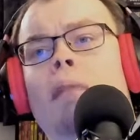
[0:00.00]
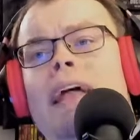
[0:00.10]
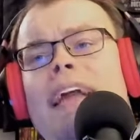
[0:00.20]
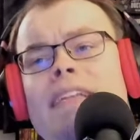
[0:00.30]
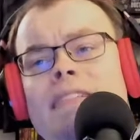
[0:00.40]

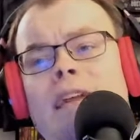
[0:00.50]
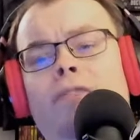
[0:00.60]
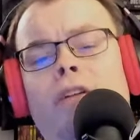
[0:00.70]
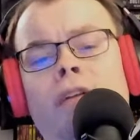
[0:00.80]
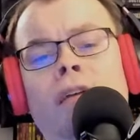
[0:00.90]
Please,
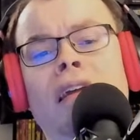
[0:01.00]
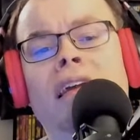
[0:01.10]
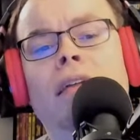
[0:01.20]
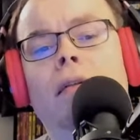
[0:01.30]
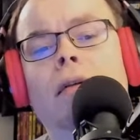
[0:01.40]
if you're
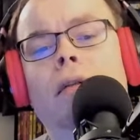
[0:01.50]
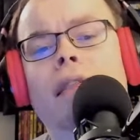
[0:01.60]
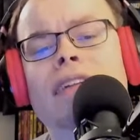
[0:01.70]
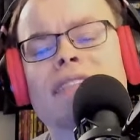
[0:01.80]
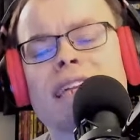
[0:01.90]

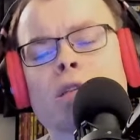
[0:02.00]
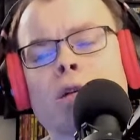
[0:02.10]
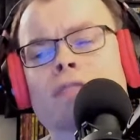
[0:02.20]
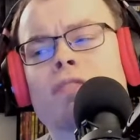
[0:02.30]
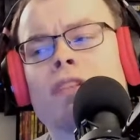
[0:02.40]
listening
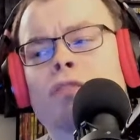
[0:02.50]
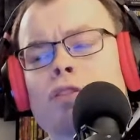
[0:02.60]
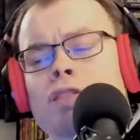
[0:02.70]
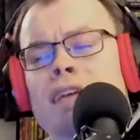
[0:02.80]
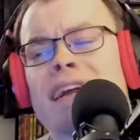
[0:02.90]
to us for the
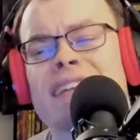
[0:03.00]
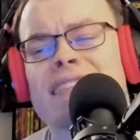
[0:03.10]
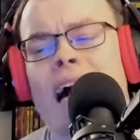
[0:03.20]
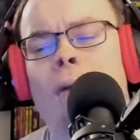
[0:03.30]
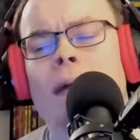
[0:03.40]
first
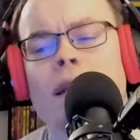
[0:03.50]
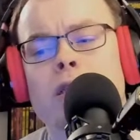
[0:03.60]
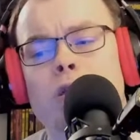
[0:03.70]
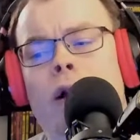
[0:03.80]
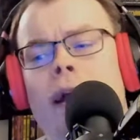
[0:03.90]
time and
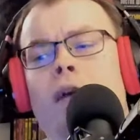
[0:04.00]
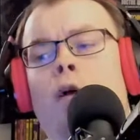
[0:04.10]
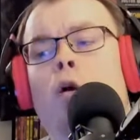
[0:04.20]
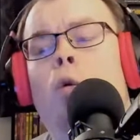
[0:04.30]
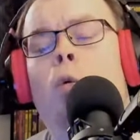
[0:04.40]
enjoyed
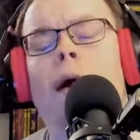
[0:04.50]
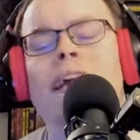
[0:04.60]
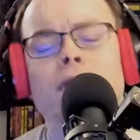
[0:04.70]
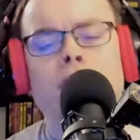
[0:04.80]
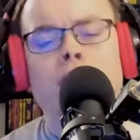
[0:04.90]
what you